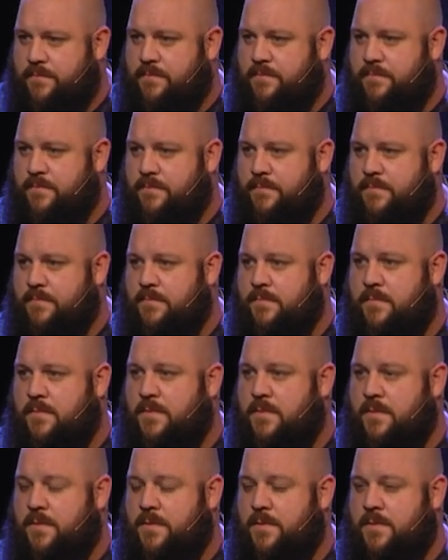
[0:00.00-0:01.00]

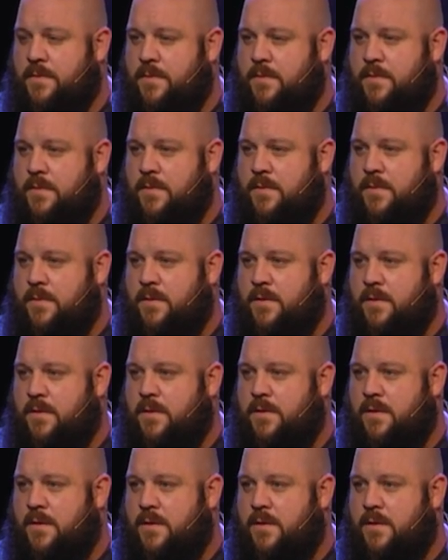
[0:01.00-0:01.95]
(silence)